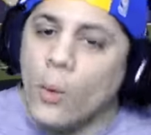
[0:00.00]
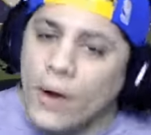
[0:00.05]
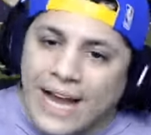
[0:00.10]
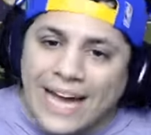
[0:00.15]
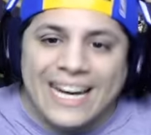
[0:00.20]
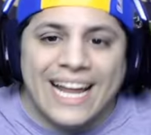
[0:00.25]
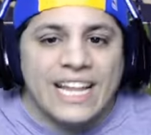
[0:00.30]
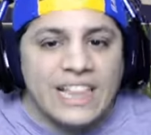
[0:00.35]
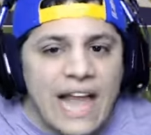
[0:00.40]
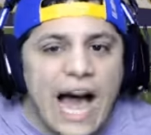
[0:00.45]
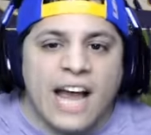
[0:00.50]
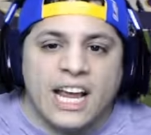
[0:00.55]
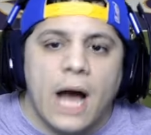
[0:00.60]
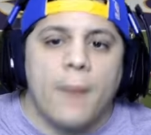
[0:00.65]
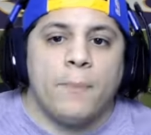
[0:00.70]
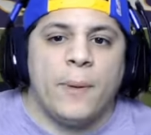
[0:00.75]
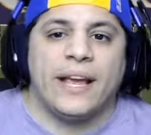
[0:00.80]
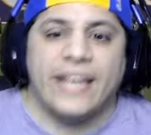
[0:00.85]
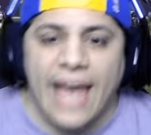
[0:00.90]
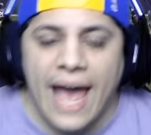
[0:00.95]
We got to lock
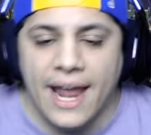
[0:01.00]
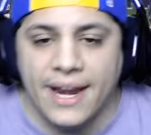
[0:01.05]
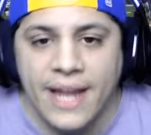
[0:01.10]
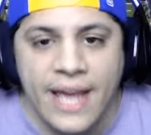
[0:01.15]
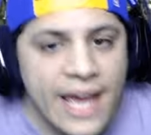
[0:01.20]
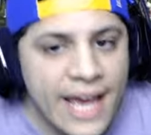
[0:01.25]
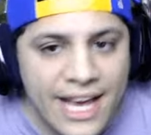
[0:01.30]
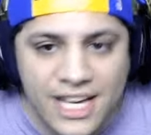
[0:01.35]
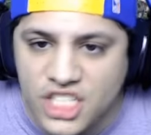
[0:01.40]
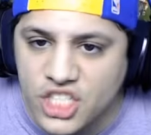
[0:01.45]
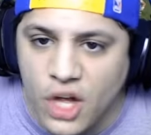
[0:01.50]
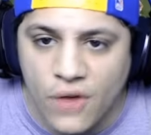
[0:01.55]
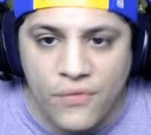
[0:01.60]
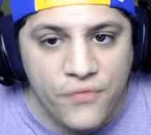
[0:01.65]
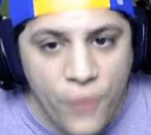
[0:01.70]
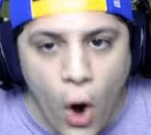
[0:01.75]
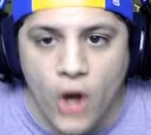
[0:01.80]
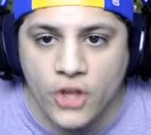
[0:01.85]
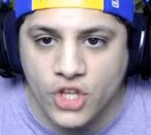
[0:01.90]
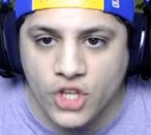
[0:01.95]
up again. It's the
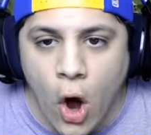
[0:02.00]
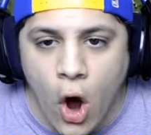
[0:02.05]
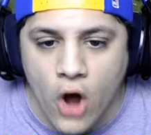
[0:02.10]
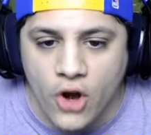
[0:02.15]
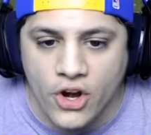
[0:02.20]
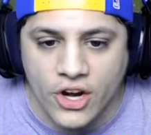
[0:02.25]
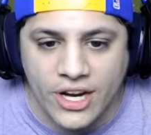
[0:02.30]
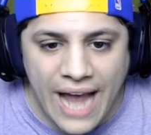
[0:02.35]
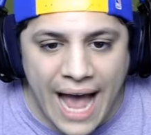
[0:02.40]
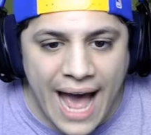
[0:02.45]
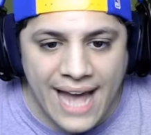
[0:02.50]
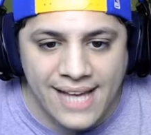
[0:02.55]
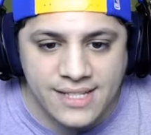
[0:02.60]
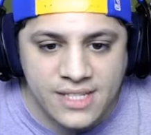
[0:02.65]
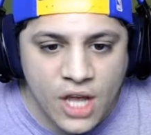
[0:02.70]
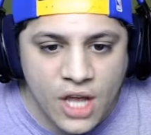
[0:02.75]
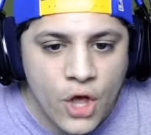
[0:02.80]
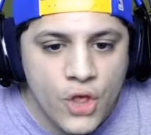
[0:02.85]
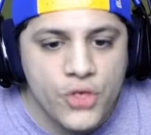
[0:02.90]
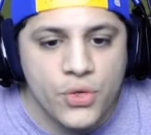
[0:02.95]
fourth quarter,
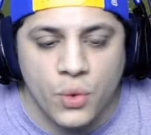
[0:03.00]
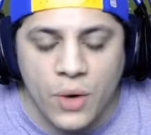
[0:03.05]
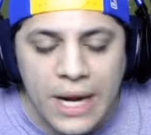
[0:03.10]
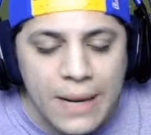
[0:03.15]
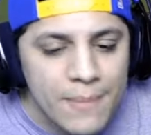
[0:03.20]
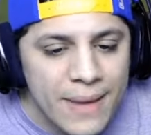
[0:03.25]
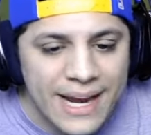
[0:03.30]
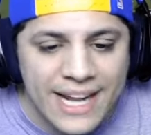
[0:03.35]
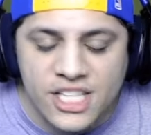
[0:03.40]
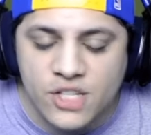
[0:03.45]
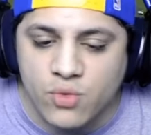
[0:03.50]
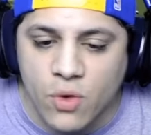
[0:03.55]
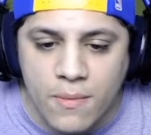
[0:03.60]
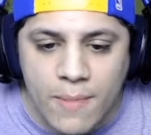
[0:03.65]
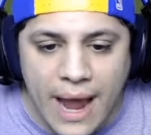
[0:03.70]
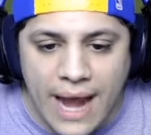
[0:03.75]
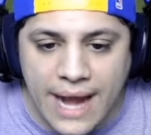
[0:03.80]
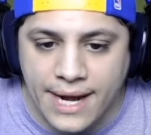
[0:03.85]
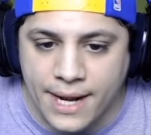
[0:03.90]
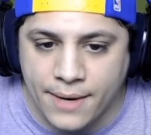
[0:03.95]
guys. Three minutes
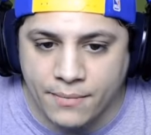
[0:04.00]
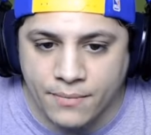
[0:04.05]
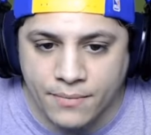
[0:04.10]
remaining.